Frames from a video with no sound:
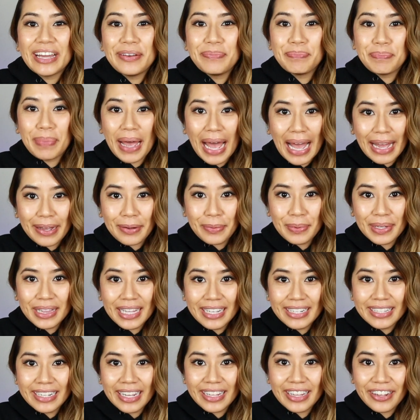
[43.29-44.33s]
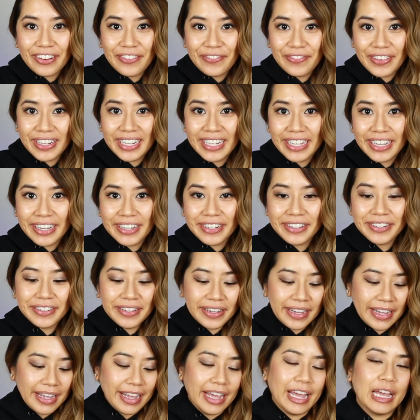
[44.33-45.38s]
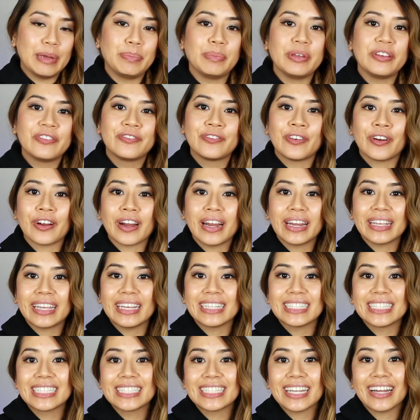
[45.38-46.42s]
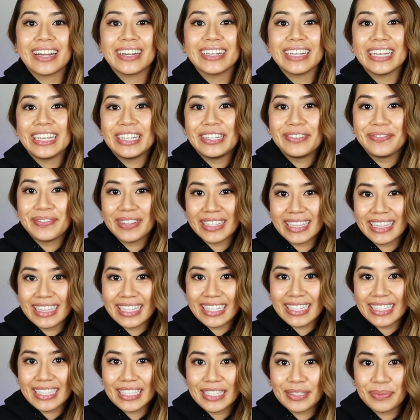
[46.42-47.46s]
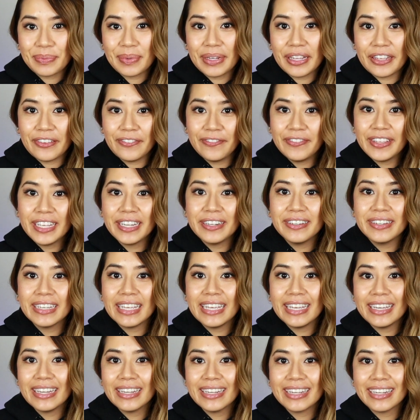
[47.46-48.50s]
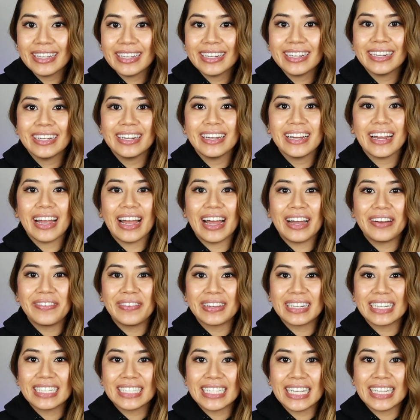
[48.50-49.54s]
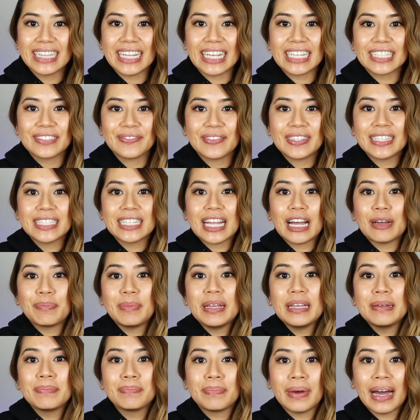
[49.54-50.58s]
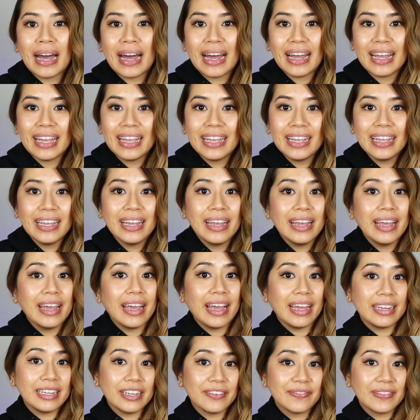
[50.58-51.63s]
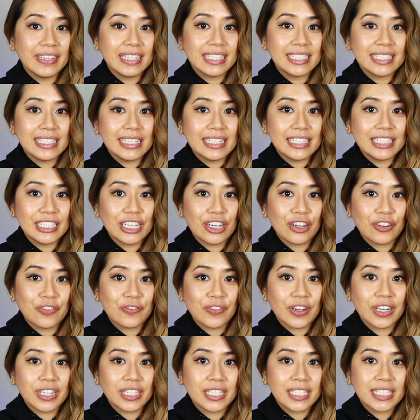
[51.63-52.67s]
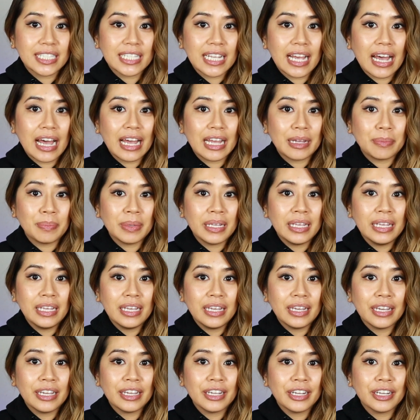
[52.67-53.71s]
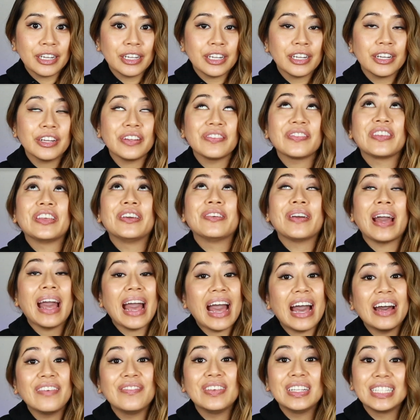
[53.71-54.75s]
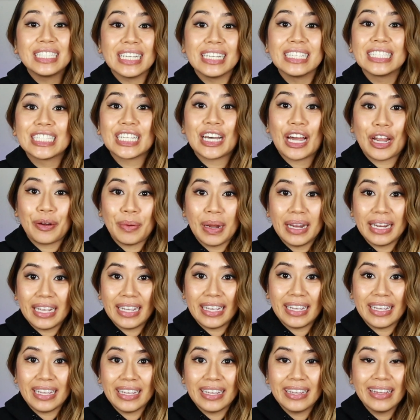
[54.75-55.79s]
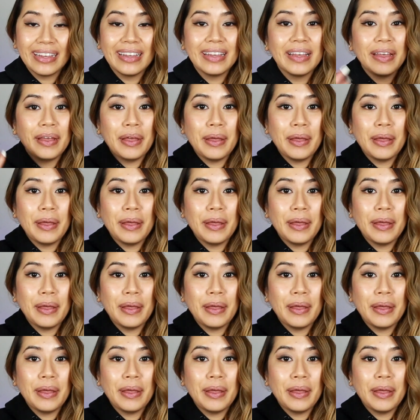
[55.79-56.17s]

am back with another video. And before I get started with this review here, I want to say thanks for stopping by. And if this is your first time here, if you haven't done so already,